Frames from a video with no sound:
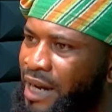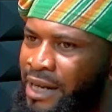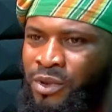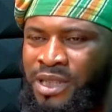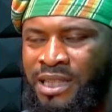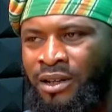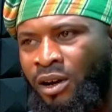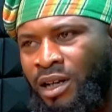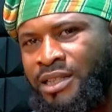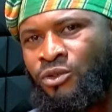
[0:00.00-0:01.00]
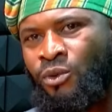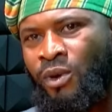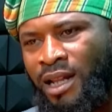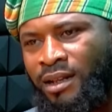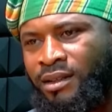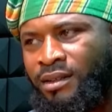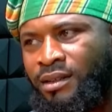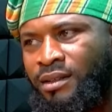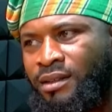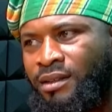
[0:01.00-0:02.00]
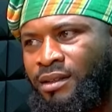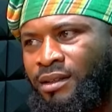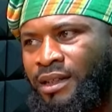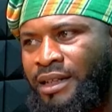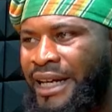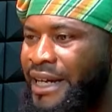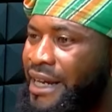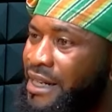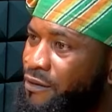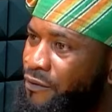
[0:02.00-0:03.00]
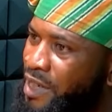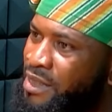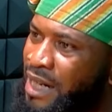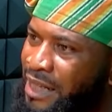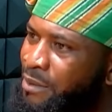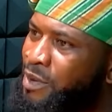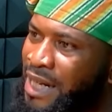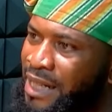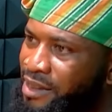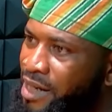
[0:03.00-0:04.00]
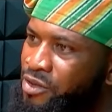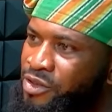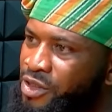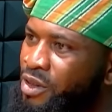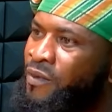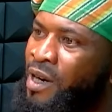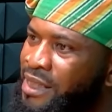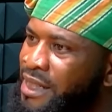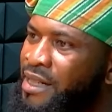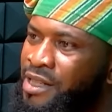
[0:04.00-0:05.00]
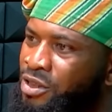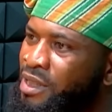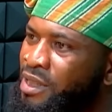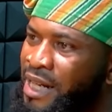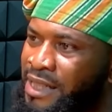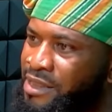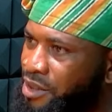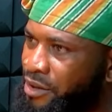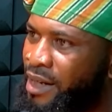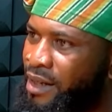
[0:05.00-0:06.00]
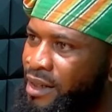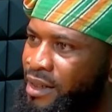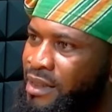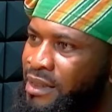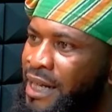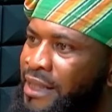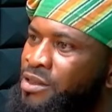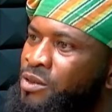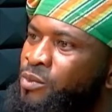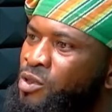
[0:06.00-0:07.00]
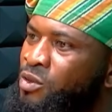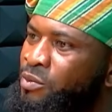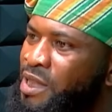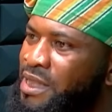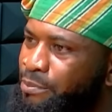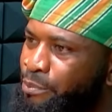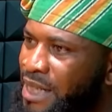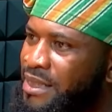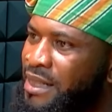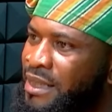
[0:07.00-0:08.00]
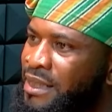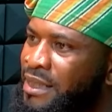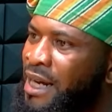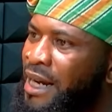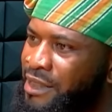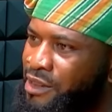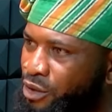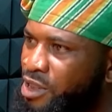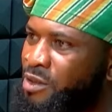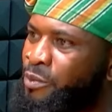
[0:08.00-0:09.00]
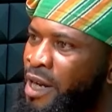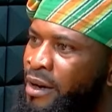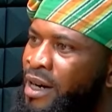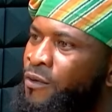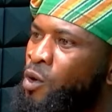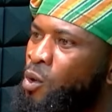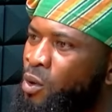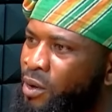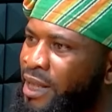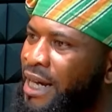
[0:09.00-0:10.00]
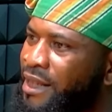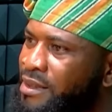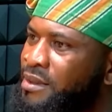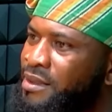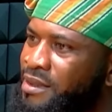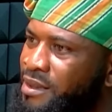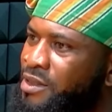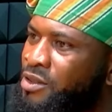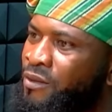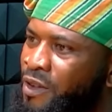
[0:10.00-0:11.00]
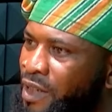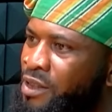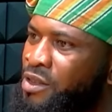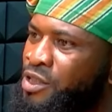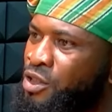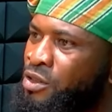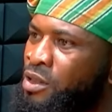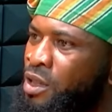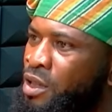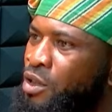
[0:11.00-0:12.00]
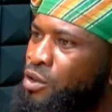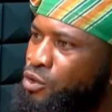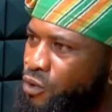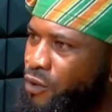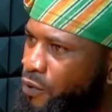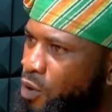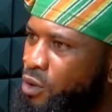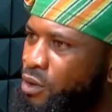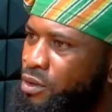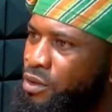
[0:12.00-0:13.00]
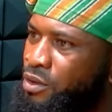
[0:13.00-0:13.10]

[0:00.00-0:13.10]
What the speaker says: And we say all is well. In the Federal Capital Territory of our dear nation, Nigeria, that is supposed to be the pace setter, the torchbearer for other 36 states of the Federation to follow,